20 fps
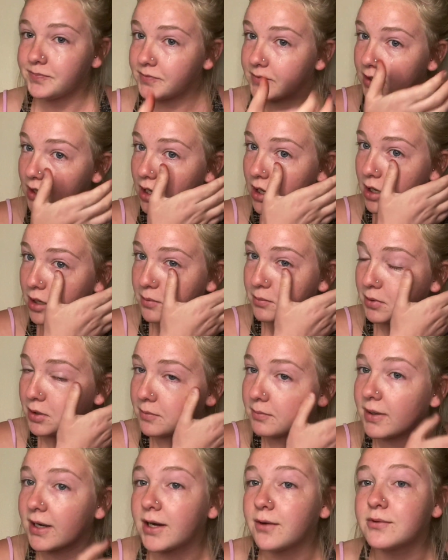
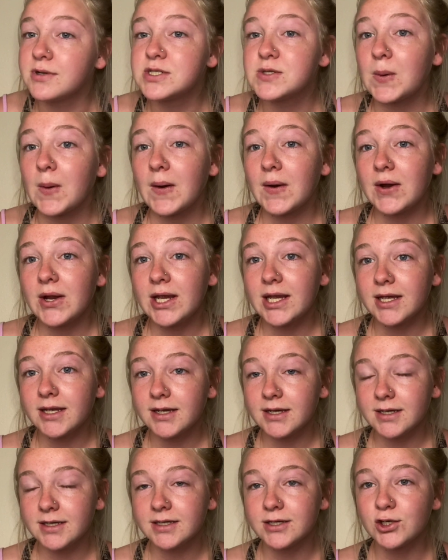But I was wearing
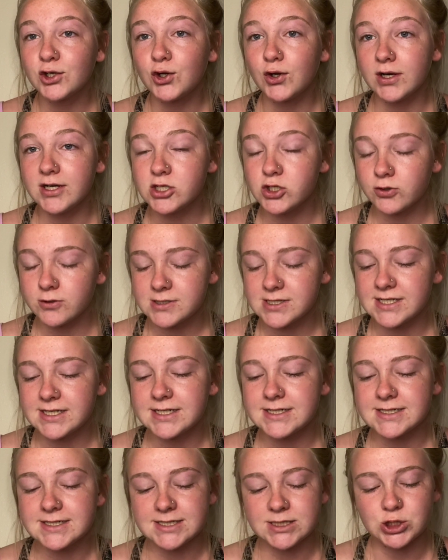gray shorts and
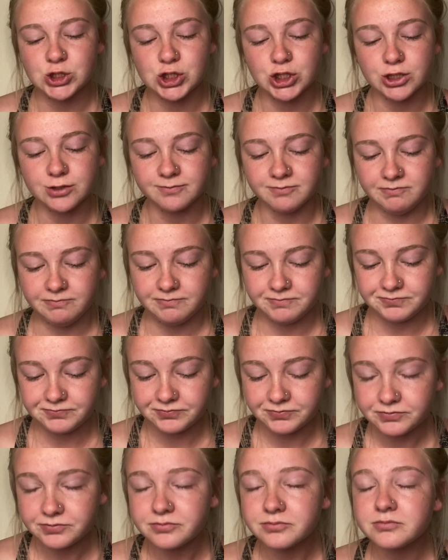a t-shirt,
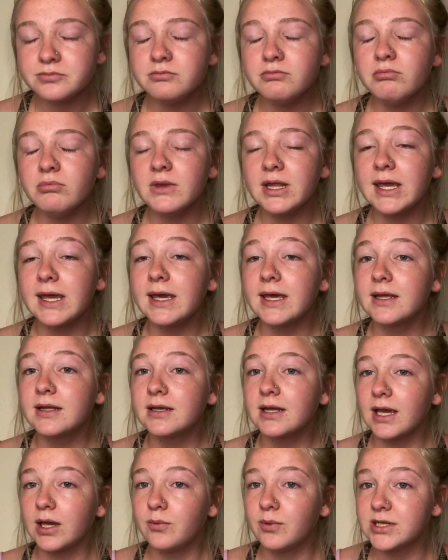and
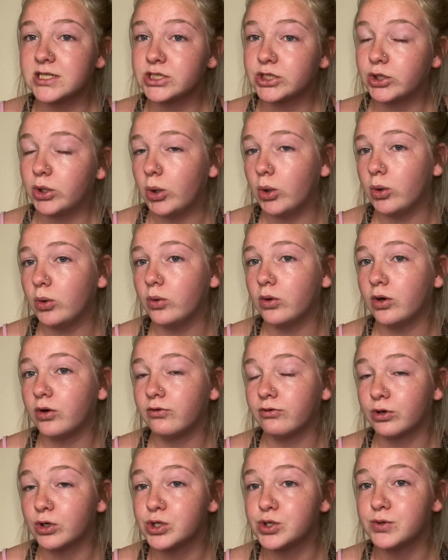I went to go
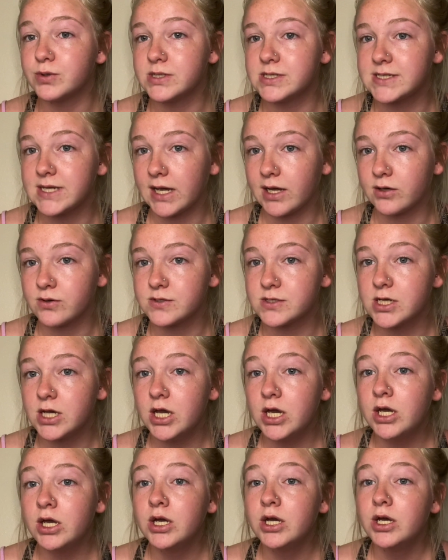over to his house
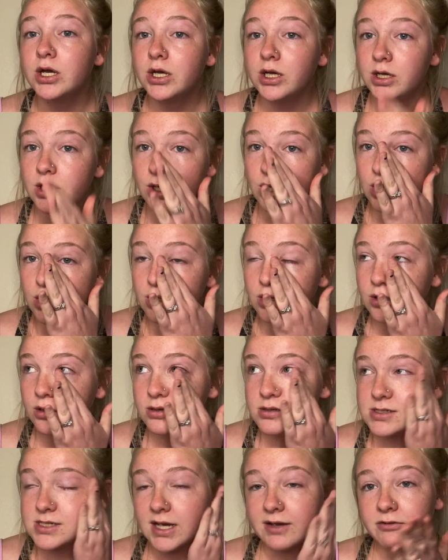
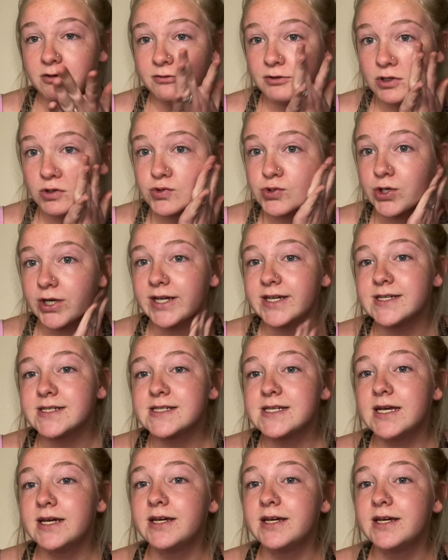to have a few drinks,